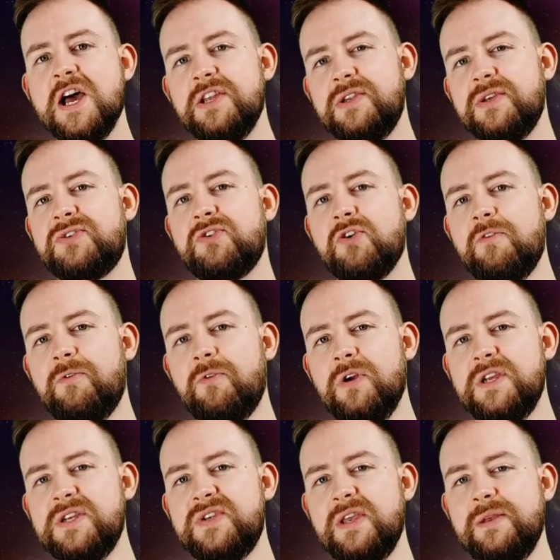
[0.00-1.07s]

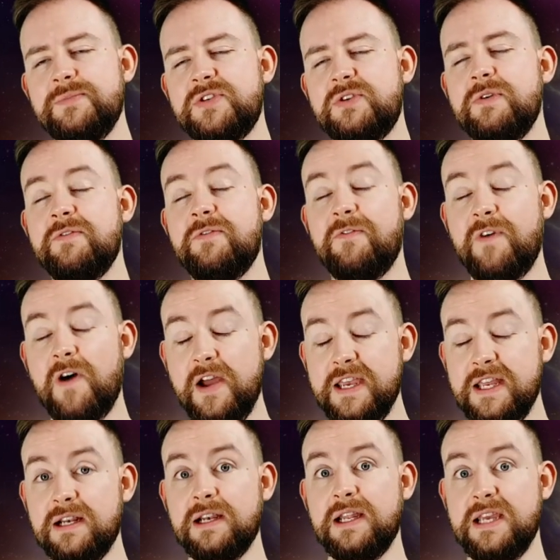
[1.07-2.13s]
Discovery seems to be
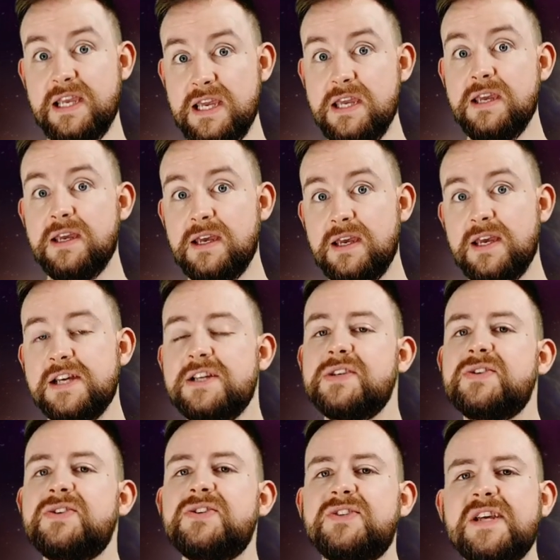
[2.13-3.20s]
finally
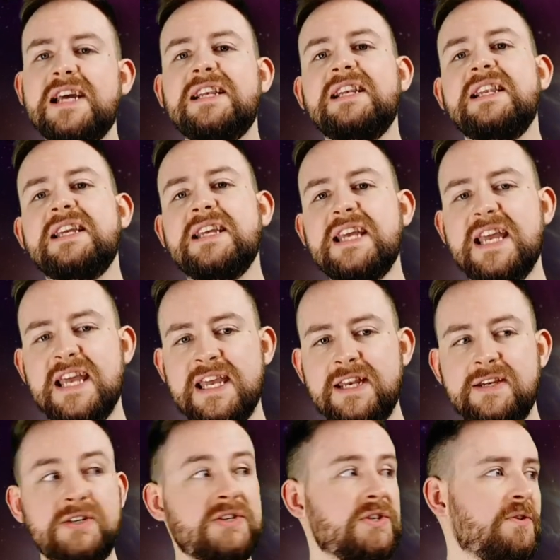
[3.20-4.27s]
settling
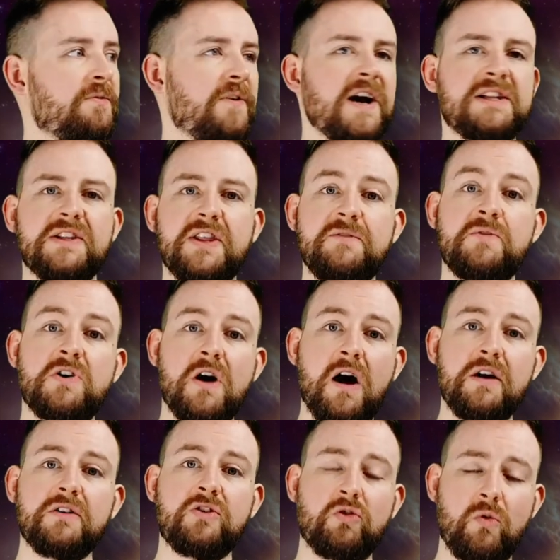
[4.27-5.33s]
into the fact that they've
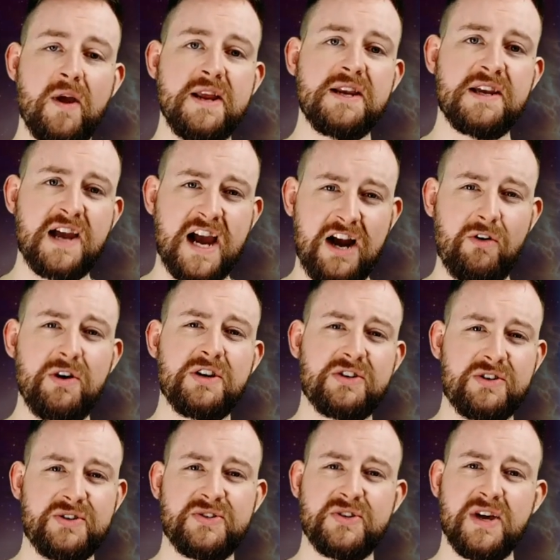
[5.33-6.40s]
got great
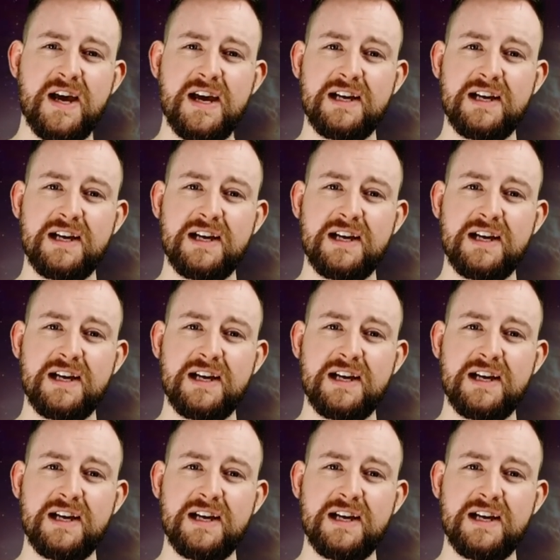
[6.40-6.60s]
characters.